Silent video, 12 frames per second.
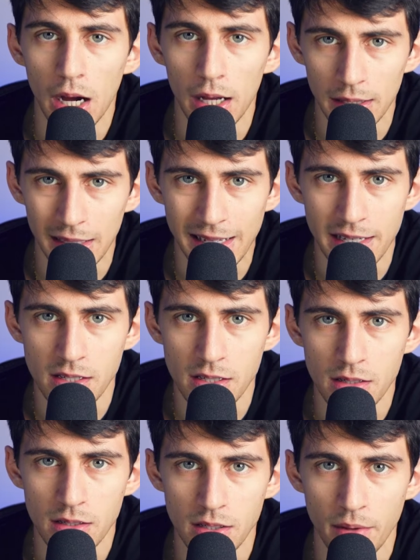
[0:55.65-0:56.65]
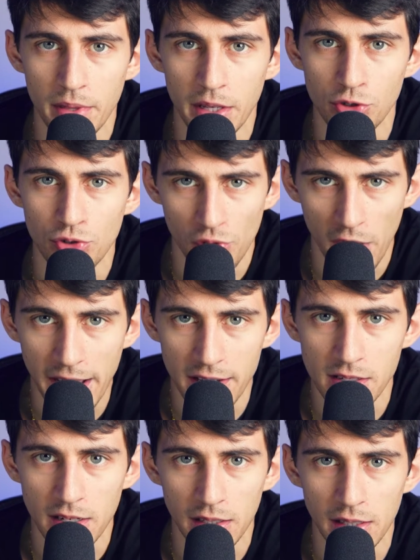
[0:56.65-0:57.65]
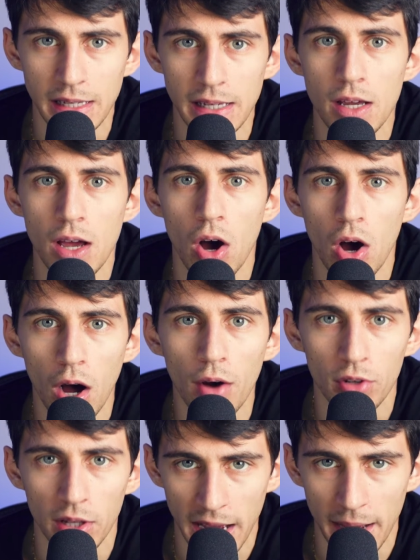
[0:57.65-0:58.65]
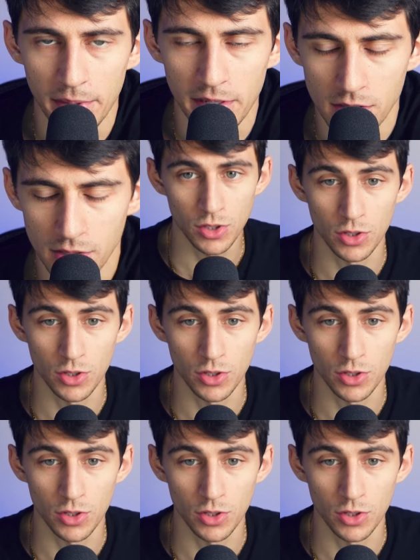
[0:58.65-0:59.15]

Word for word: unless something drastically awful happens.